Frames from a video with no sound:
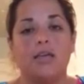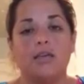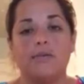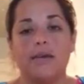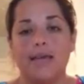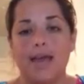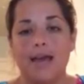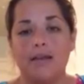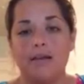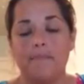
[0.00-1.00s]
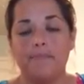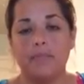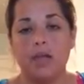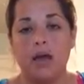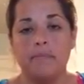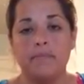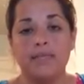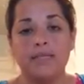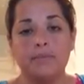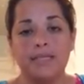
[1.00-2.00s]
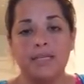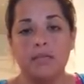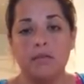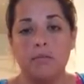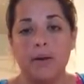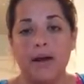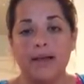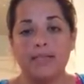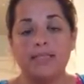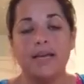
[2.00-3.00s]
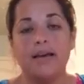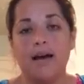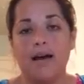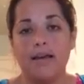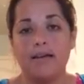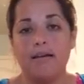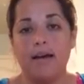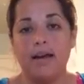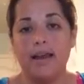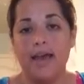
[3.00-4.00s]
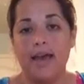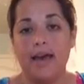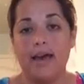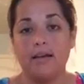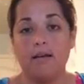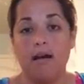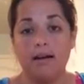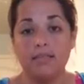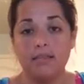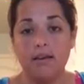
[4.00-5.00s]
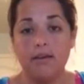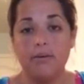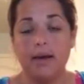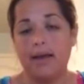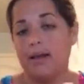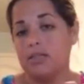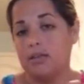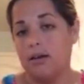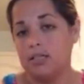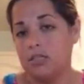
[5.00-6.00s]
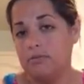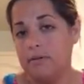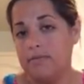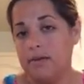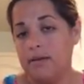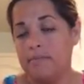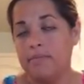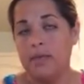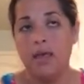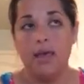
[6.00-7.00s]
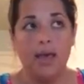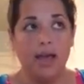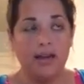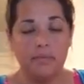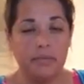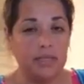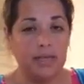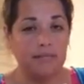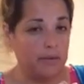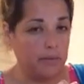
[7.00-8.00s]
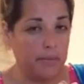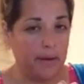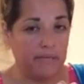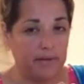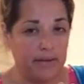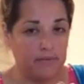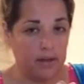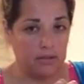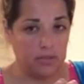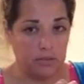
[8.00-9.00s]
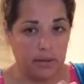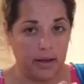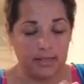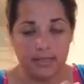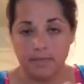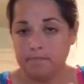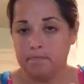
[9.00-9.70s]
You can get this particular box I got at Costco. I actually got 2 of them, and I believe they were about $5 a box.